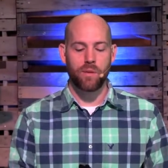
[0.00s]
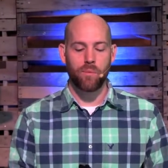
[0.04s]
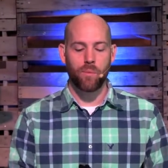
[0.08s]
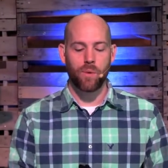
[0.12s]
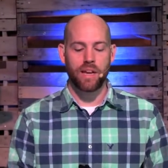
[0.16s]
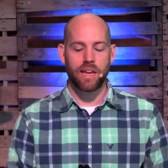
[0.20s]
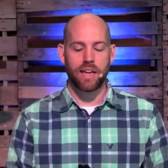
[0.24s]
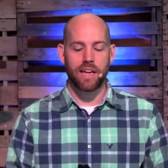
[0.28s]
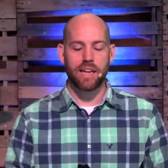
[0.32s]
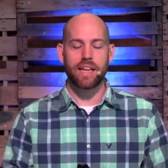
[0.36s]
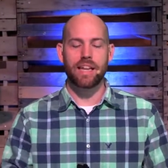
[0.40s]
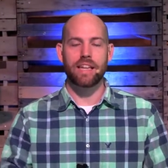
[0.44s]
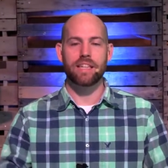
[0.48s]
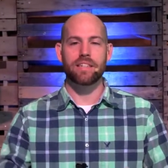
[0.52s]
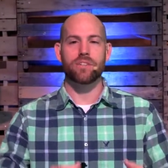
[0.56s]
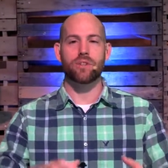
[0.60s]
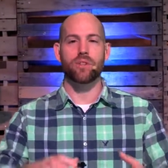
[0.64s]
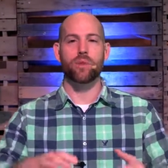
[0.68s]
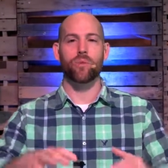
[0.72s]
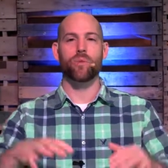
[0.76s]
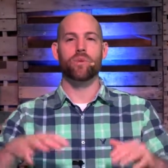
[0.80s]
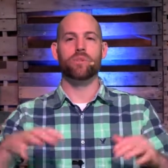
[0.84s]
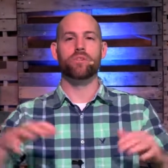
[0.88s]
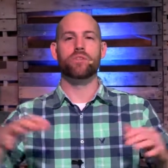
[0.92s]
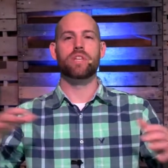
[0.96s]
we get into
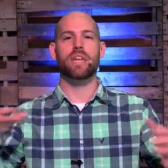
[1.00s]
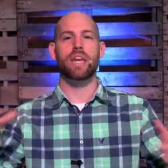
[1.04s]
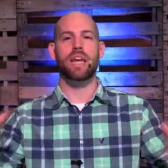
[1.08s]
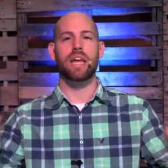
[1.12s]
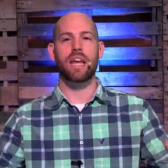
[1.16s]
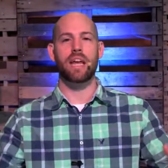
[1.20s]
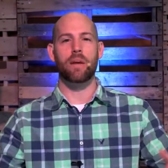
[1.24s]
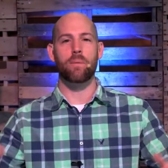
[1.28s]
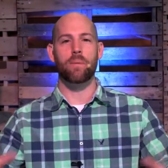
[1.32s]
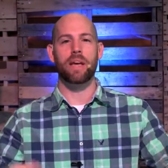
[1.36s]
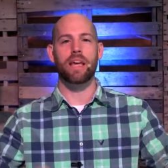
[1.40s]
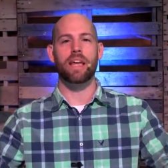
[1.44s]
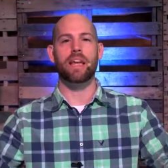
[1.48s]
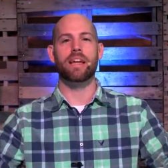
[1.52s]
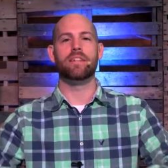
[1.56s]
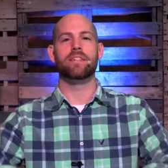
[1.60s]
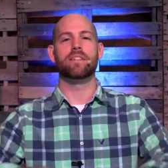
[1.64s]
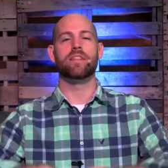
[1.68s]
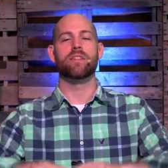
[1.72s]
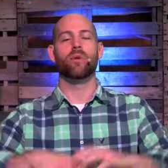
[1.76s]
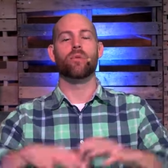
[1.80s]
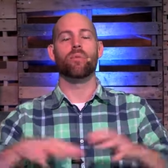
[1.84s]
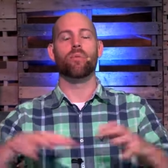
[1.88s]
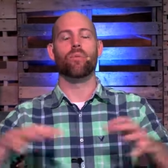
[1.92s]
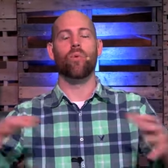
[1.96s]
the routine, we get into
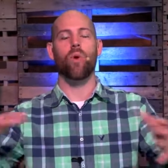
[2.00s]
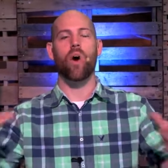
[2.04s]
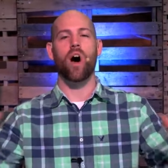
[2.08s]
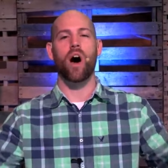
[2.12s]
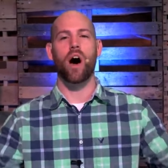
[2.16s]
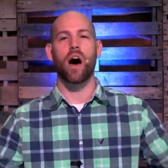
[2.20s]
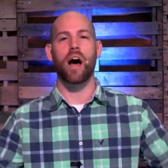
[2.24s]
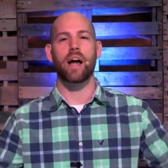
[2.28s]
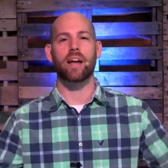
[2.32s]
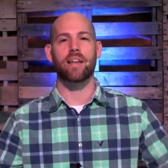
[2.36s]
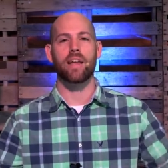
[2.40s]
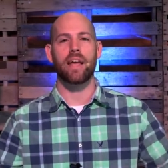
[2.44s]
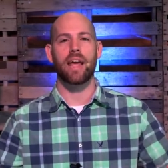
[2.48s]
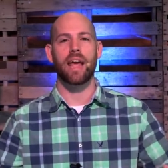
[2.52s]
the rut,